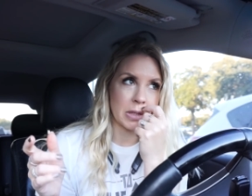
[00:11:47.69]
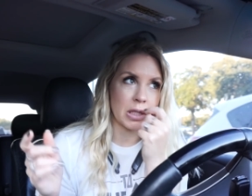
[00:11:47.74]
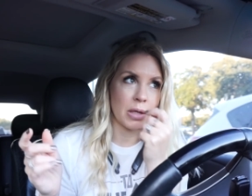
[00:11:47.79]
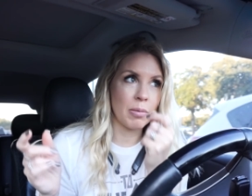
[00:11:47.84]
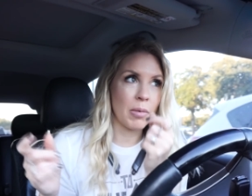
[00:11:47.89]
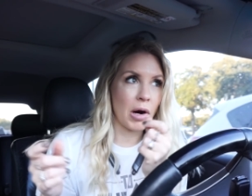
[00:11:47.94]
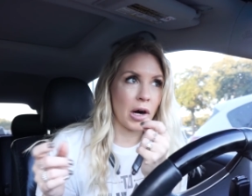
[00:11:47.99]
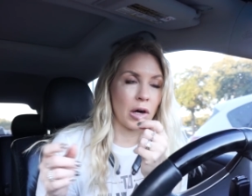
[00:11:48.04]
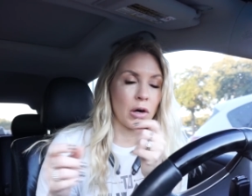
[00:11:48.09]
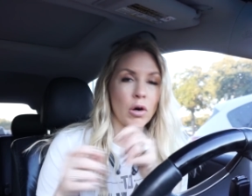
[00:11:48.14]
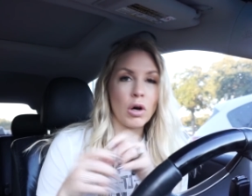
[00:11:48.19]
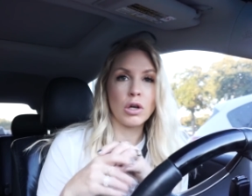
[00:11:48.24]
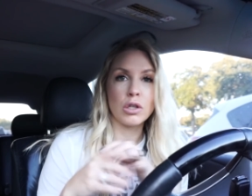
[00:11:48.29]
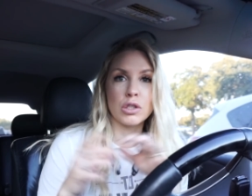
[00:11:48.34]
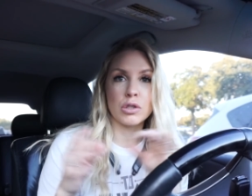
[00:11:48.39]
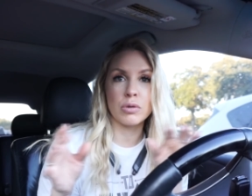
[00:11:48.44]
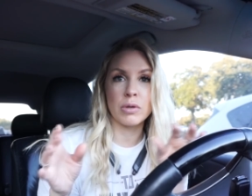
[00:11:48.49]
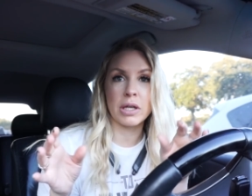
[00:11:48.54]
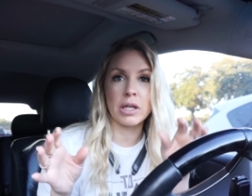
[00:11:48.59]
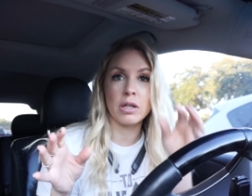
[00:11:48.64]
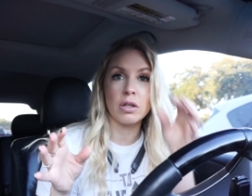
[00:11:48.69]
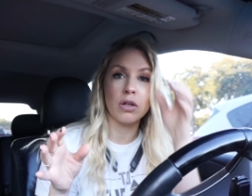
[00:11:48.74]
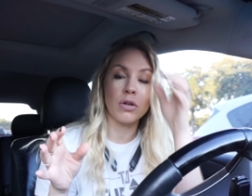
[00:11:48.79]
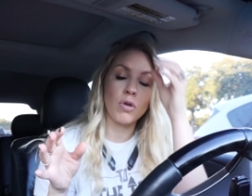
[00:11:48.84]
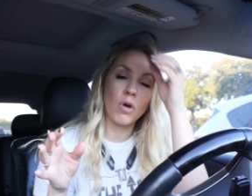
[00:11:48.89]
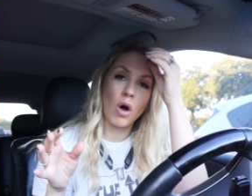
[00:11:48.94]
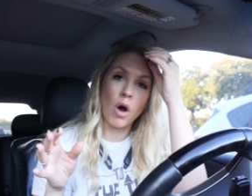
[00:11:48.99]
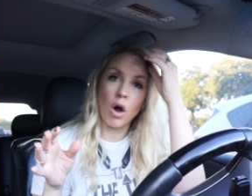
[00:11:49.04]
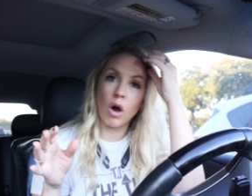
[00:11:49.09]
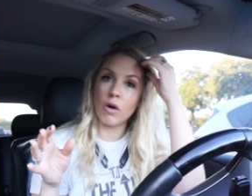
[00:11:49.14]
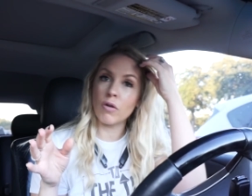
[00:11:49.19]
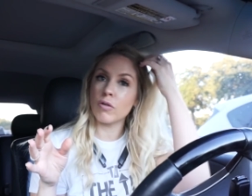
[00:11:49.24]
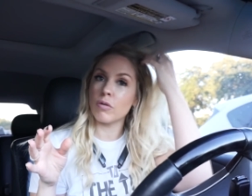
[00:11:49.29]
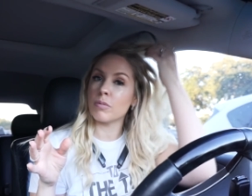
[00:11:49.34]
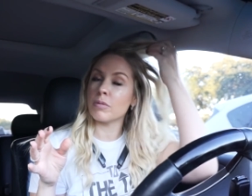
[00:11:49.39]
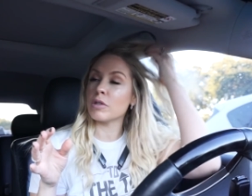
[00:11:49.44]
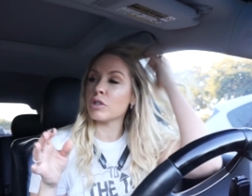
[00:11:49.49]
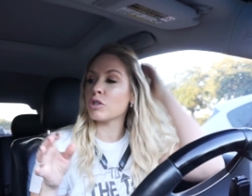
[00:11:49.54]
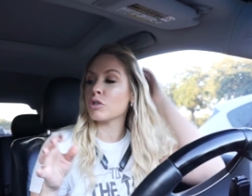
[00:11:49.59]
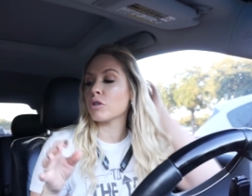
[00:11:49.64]
tomorrow I'll do like a little haul
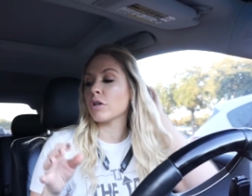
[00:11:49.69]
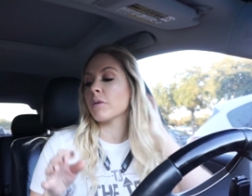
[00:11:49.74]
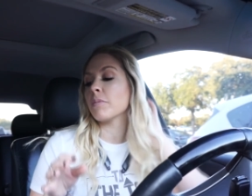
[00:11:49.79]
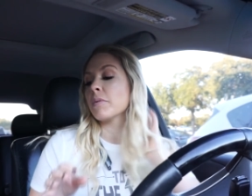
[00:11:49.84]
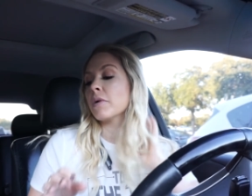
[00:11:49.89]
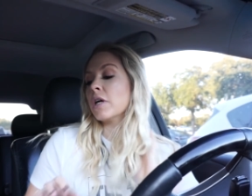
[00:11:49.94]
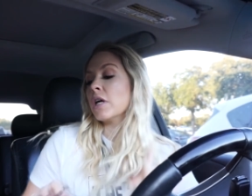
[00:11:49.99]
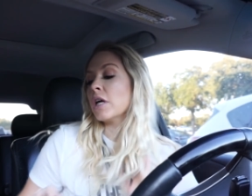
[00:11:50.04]
from this trip